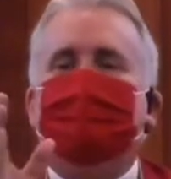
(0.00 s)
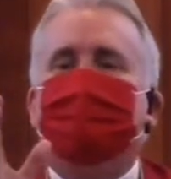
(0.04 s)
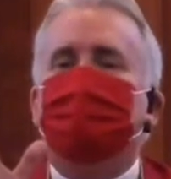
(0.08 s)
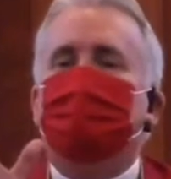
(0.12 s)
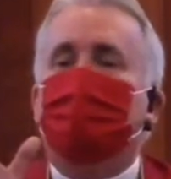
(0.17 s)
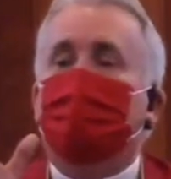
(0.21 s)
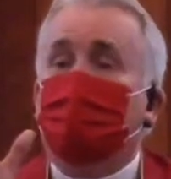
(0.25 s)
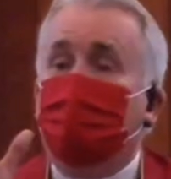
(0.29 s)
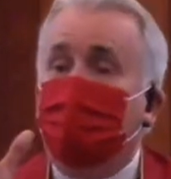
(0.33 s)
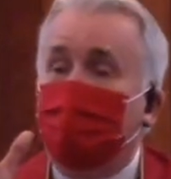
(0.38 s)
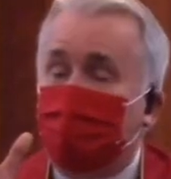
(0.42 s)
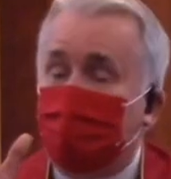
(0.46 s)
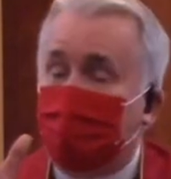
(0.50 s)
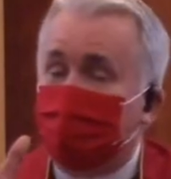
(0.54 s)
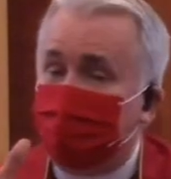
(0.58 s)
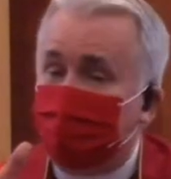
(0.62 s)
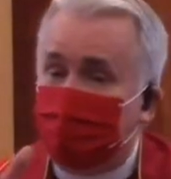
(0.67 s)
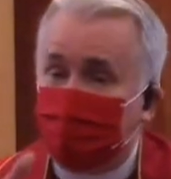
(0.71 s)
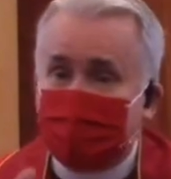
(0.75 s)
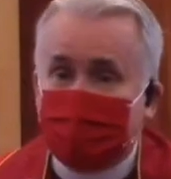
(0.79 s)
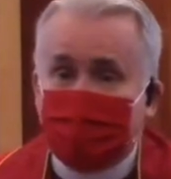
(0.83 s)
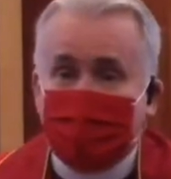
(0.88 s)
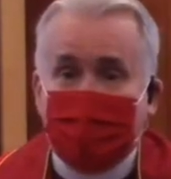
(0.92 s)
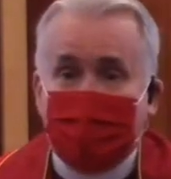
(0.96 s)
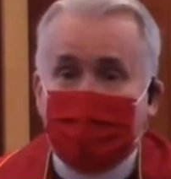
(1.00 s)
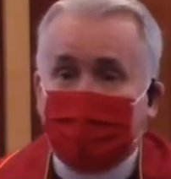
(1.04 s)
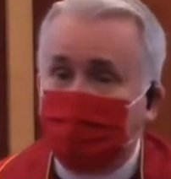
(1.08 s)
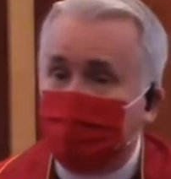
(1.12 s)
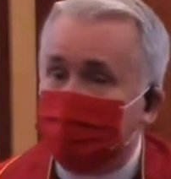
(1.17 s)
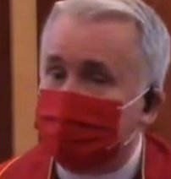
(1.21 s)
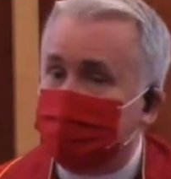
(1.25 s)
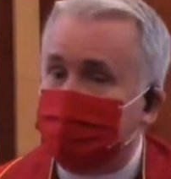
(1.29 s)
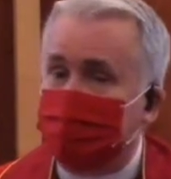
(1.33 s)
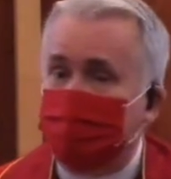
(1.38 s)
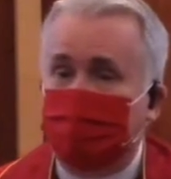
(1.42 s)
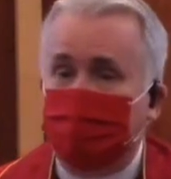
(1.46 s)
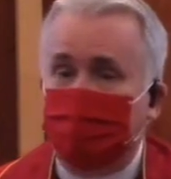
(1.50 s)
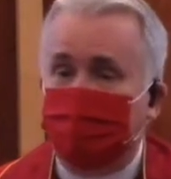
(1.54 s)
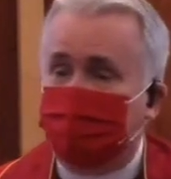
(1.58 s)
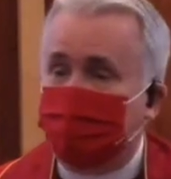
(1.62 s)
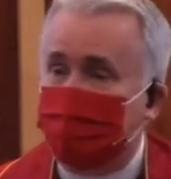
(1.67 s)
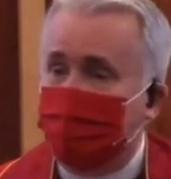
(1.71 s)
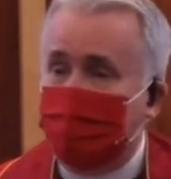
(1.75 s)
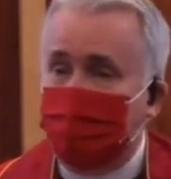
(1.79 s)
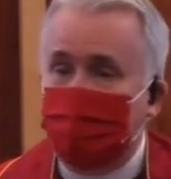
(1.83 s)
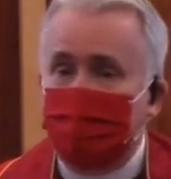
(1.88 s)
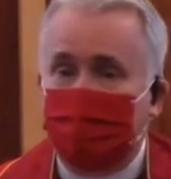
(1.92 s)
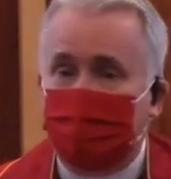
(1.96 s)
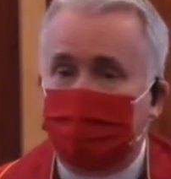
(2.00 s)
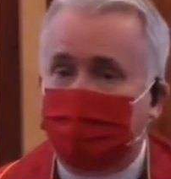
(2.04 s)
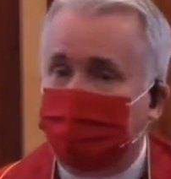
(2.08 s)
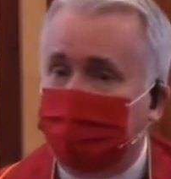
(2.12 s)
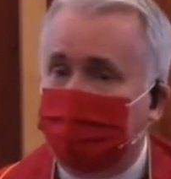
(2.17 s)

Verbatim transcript: with the finality of death,